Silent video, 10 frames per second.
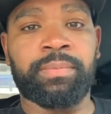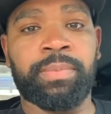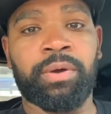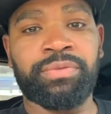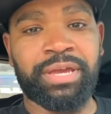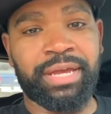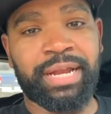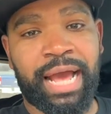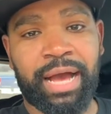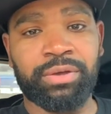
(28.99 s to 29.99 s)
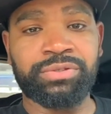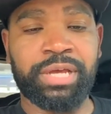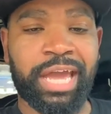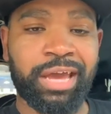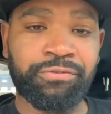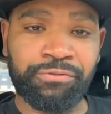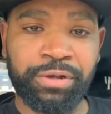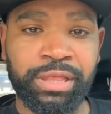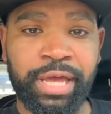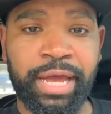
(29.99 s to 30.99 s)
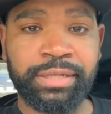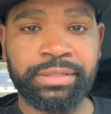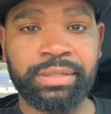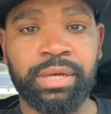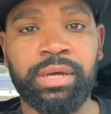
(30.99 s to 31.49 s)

both in-house and freelance.